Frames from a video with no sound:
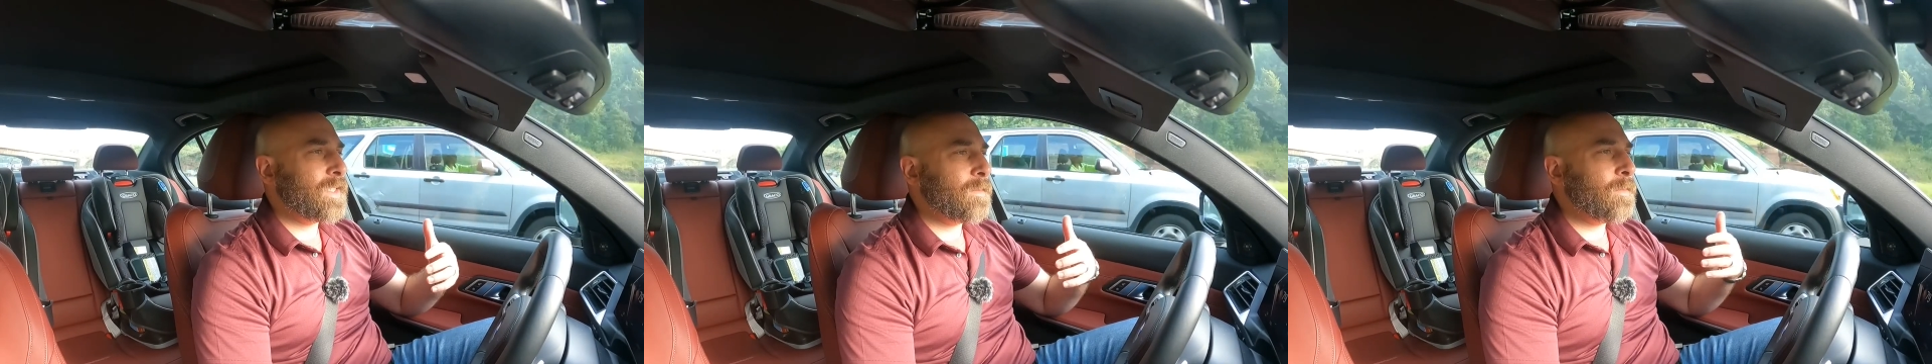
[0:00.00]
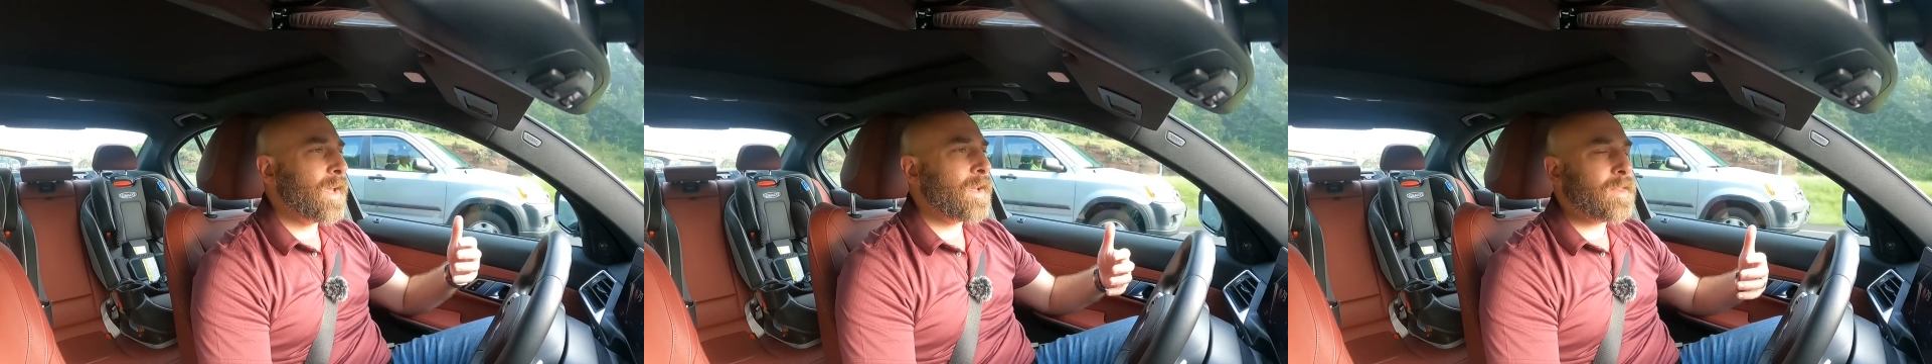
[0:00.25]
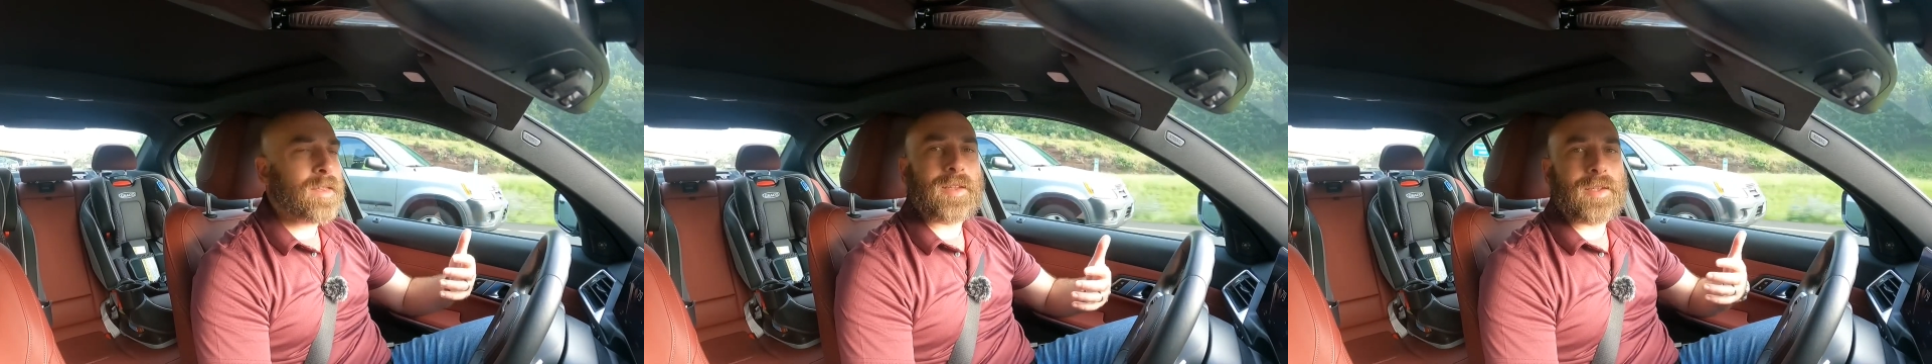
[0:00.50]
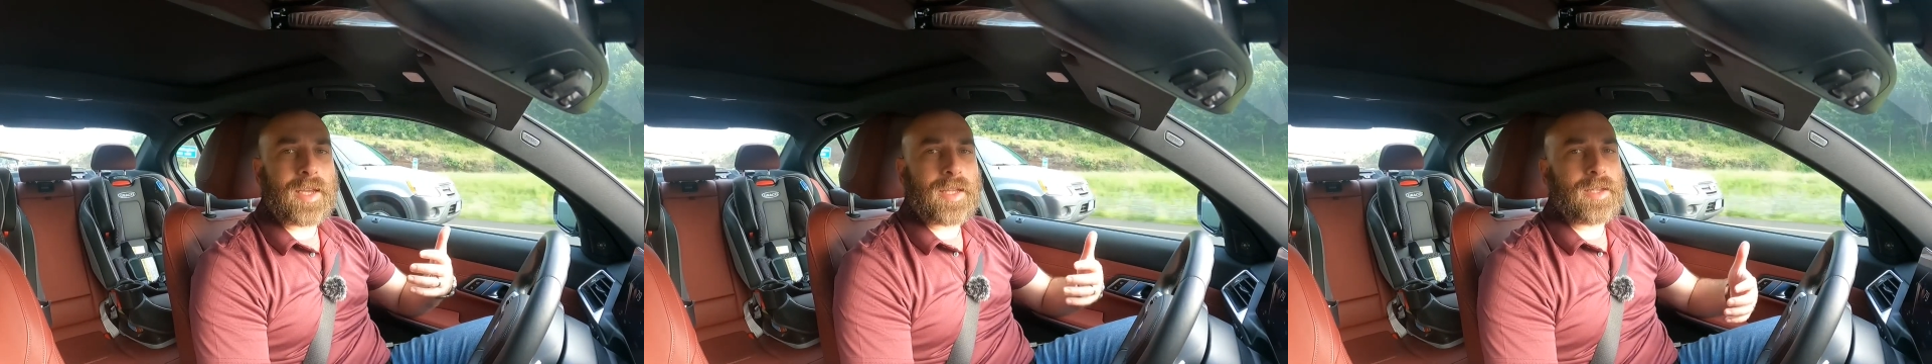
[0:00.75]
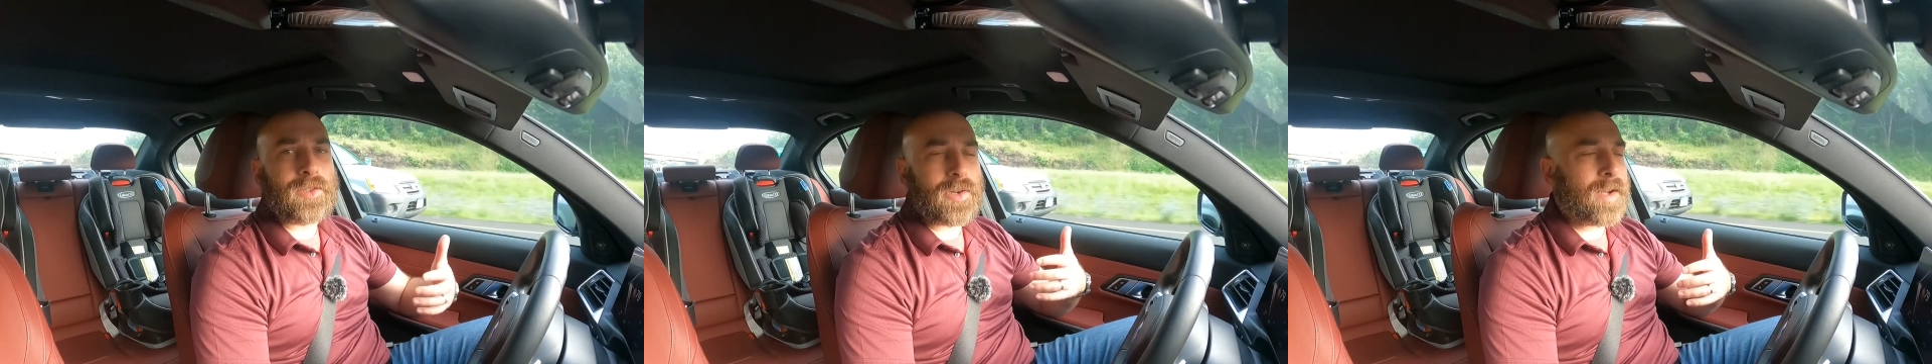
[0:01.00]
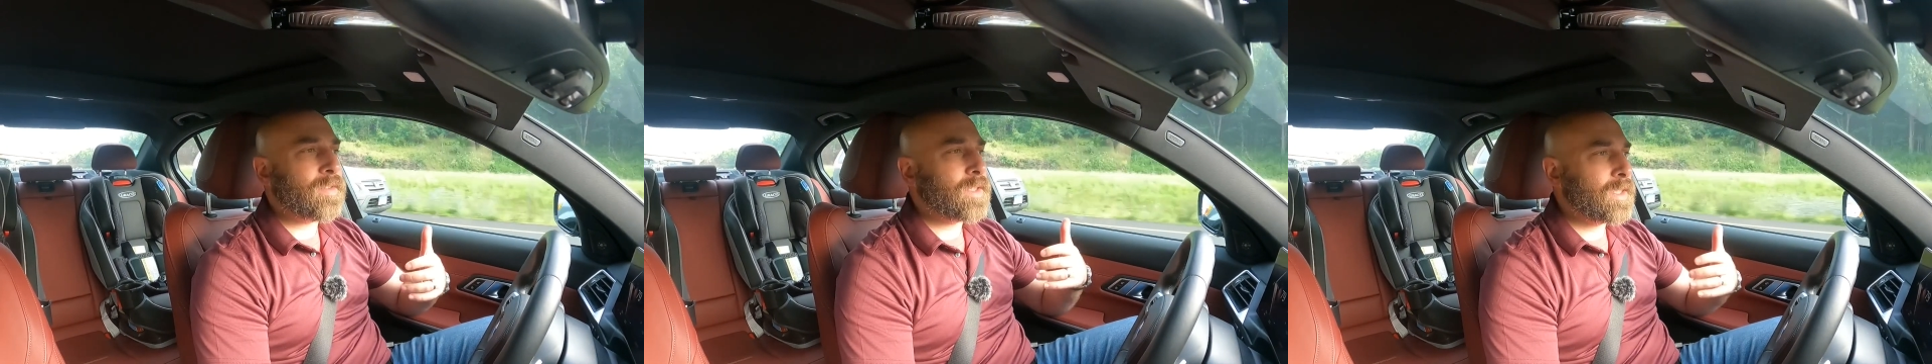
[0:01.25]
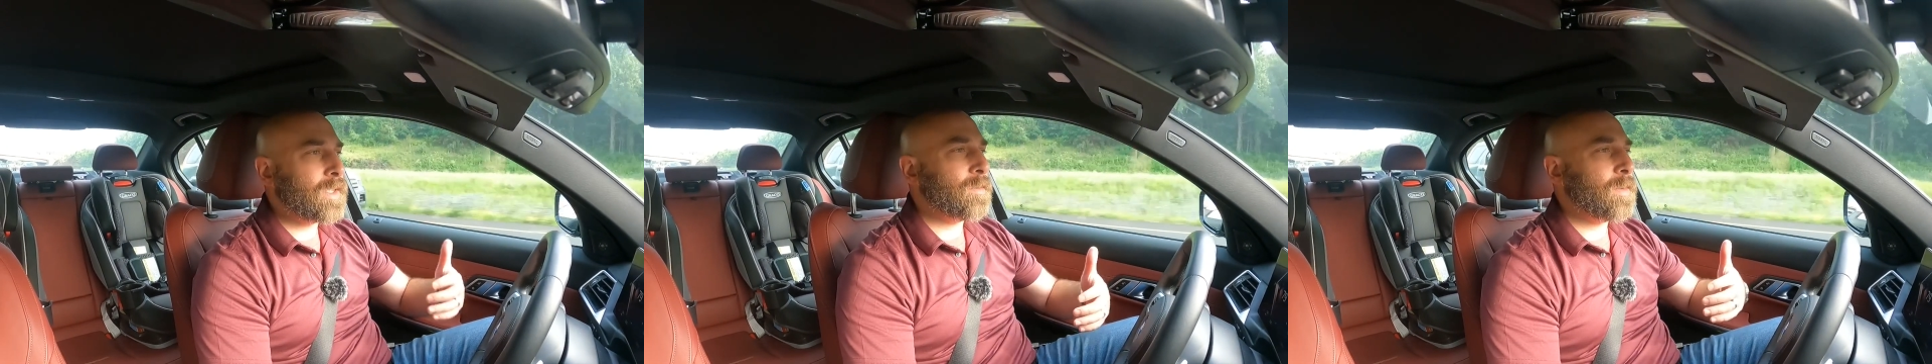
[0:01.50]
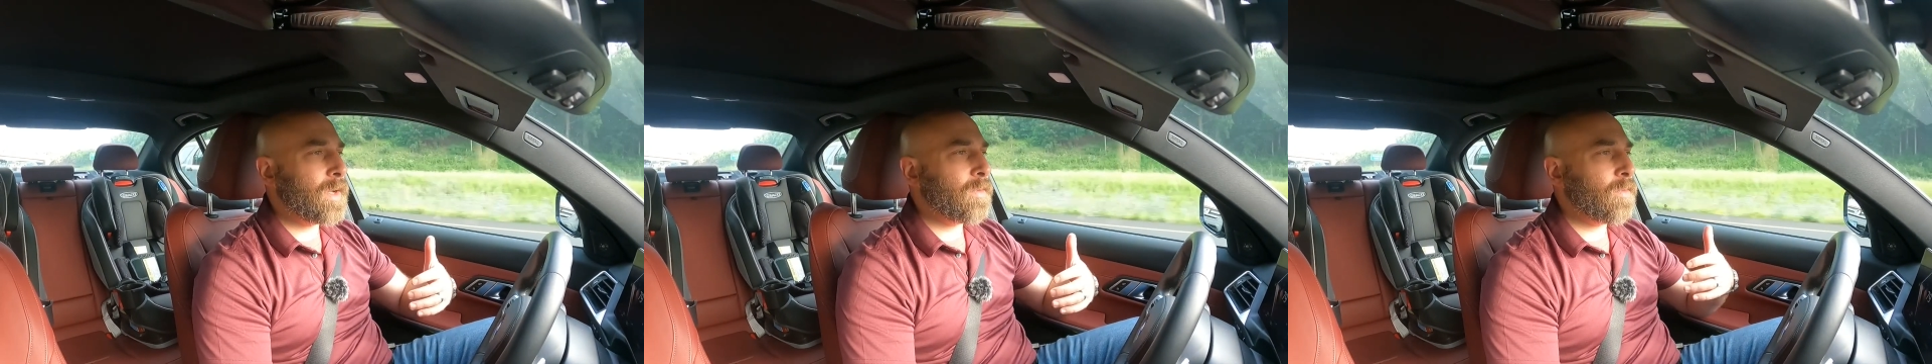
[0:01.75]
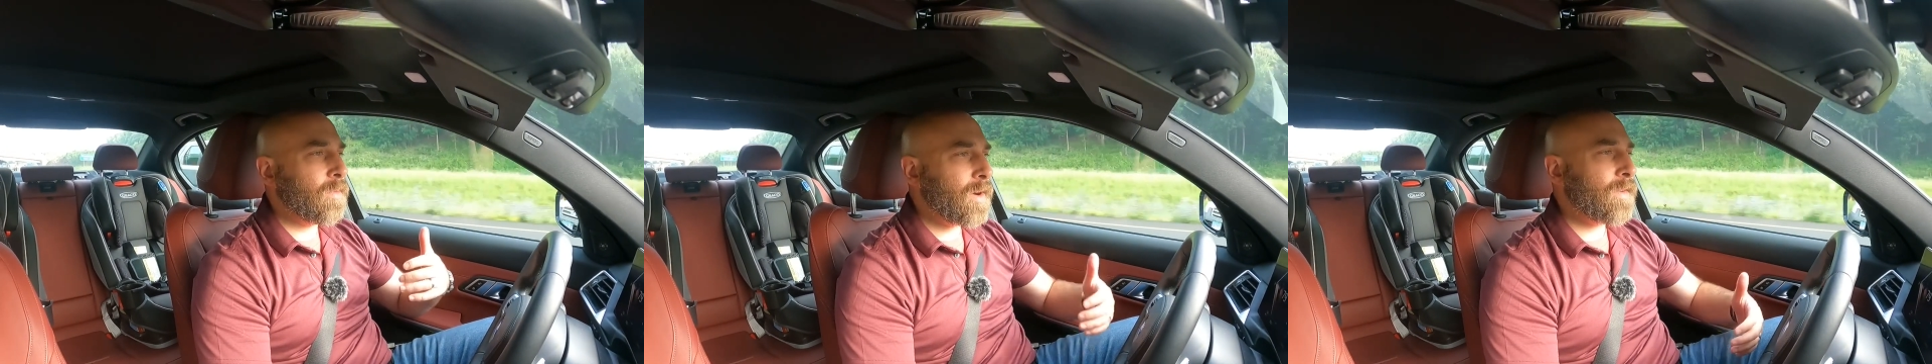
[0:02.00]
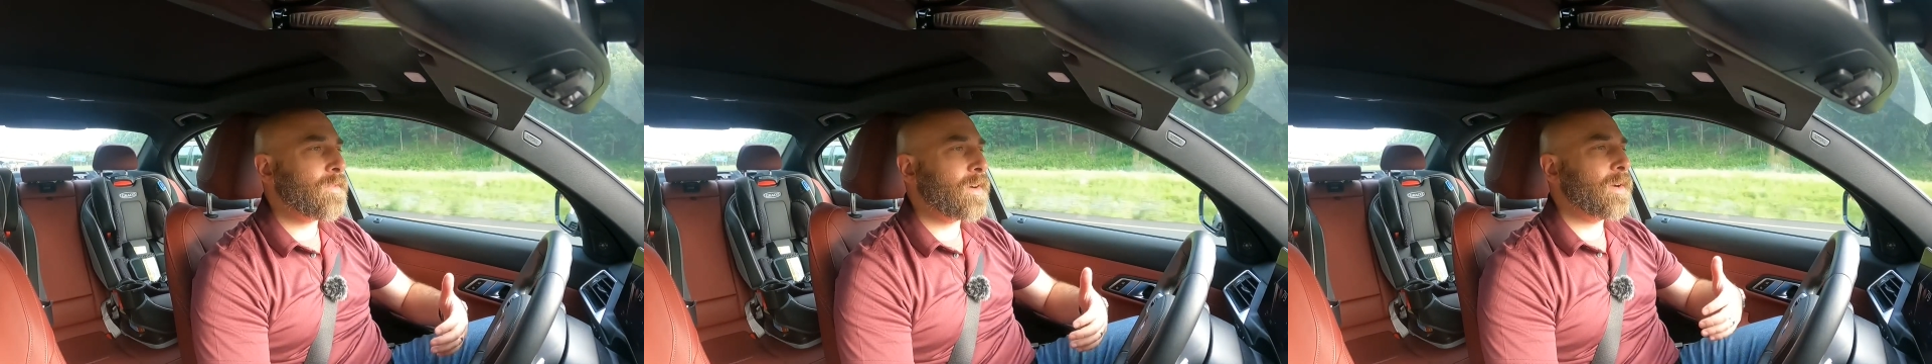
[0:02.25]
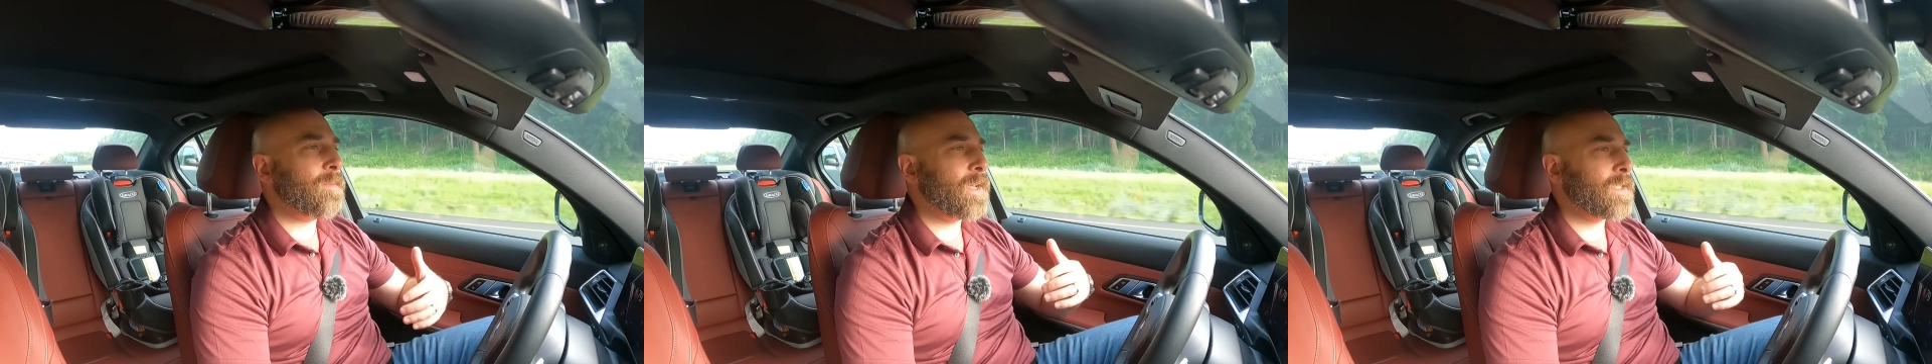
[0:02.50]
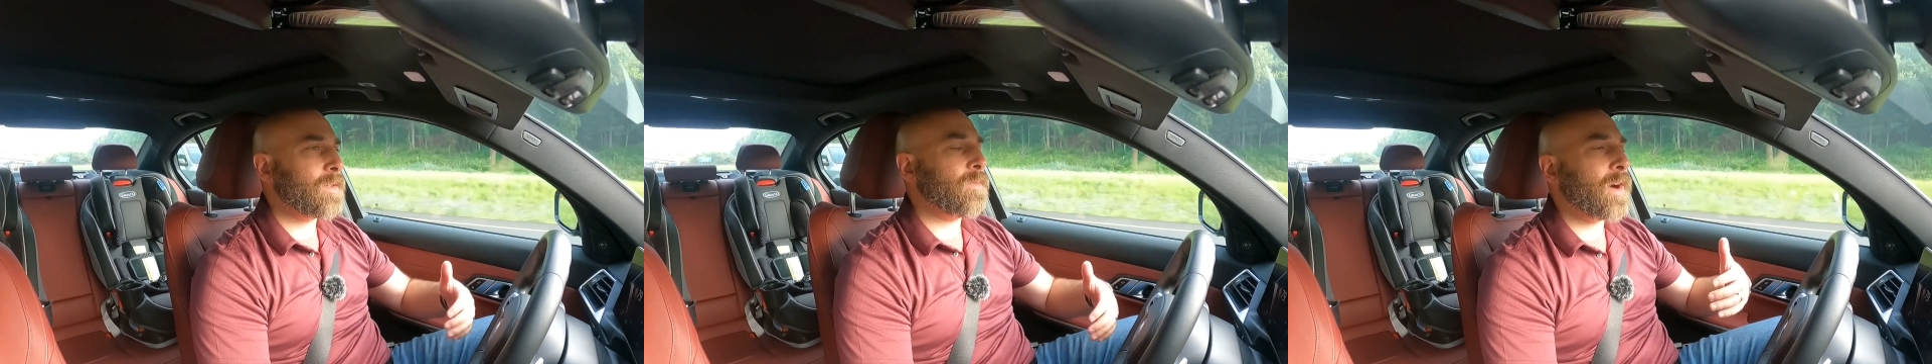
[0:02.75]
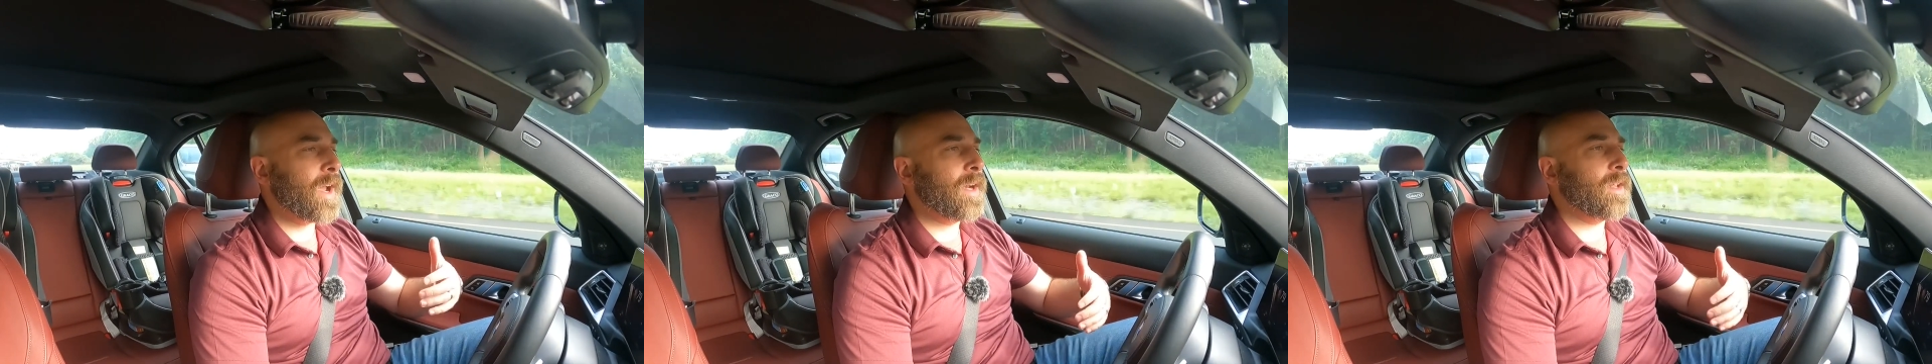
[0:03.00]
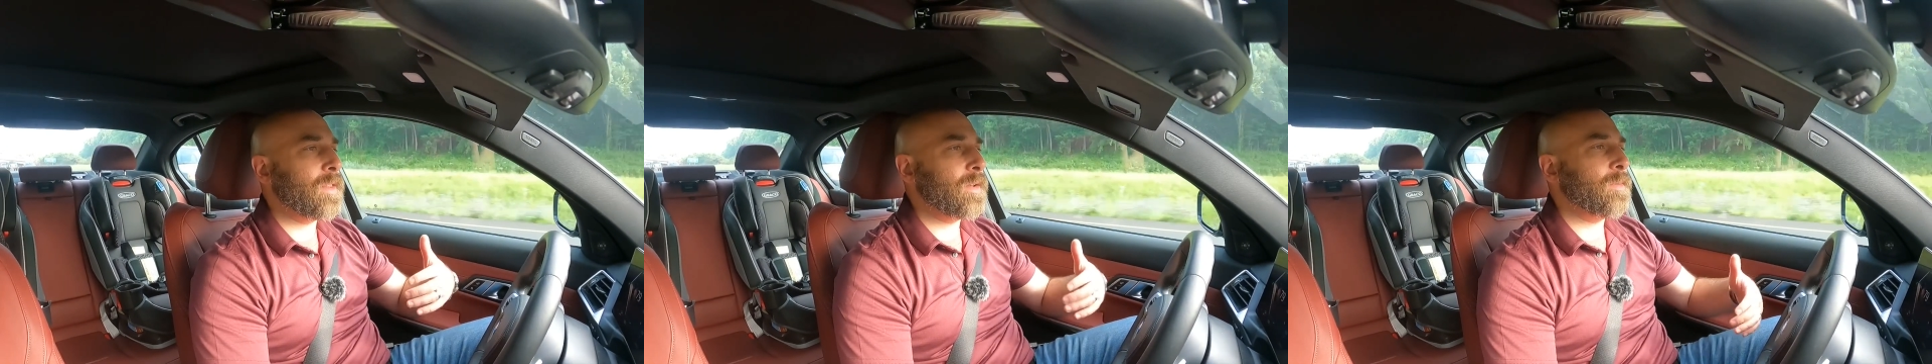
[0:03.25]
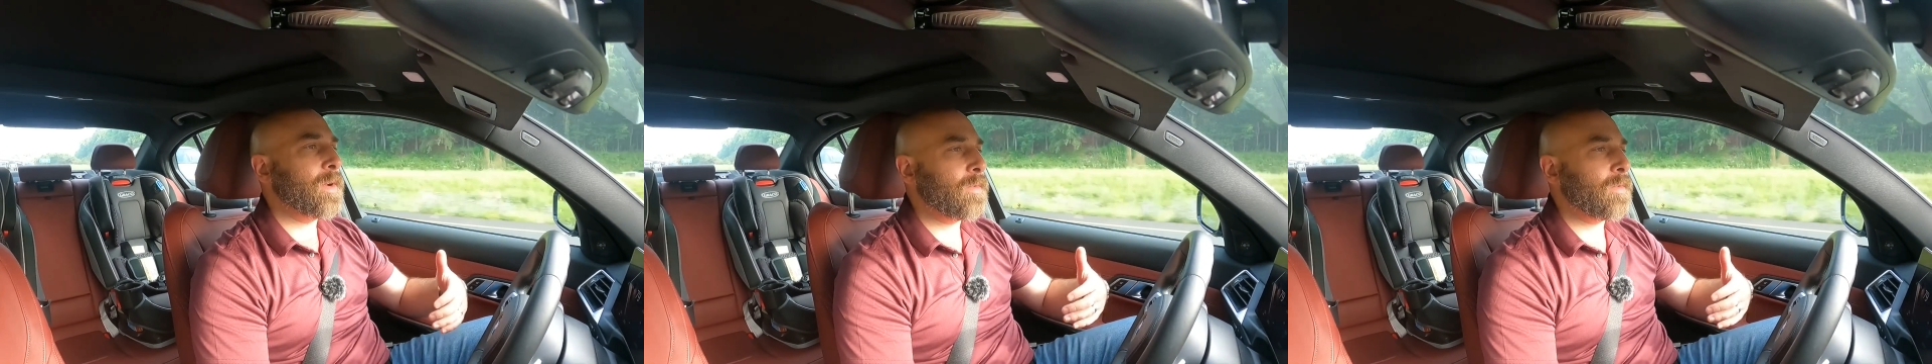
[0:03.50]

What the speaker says: make the daily drive a little bit rougher. It makes the ride a little bit